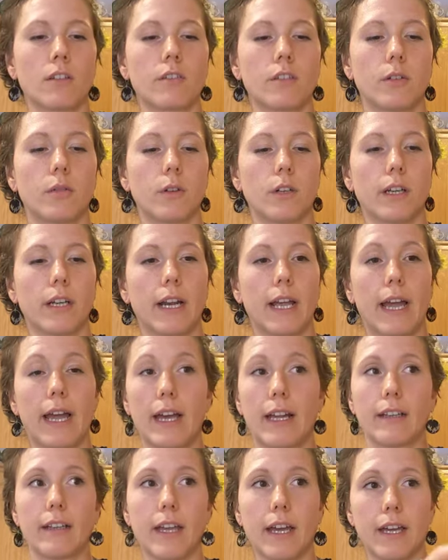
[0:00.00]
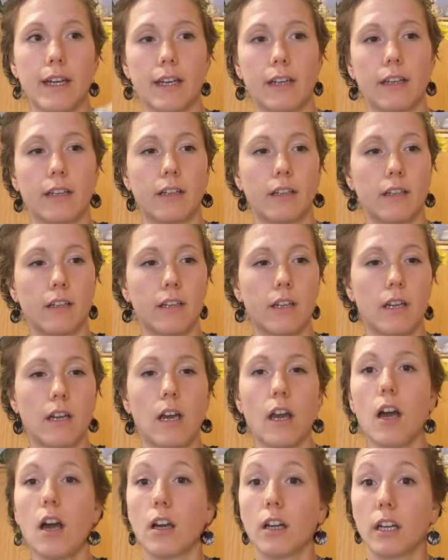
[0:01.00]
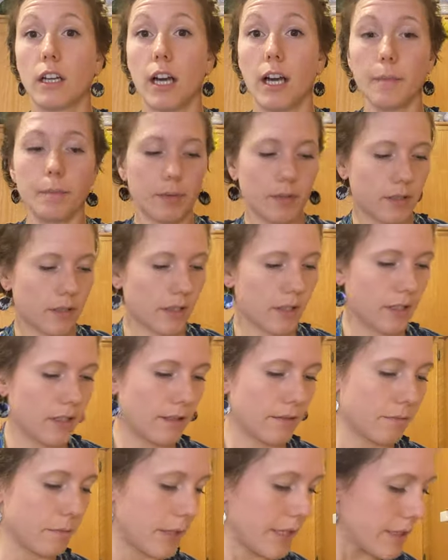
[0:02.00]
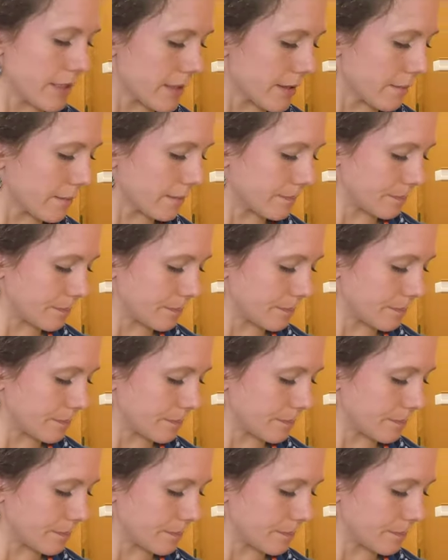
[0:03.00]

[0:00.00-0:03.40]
so we're gonna add that cup of mint.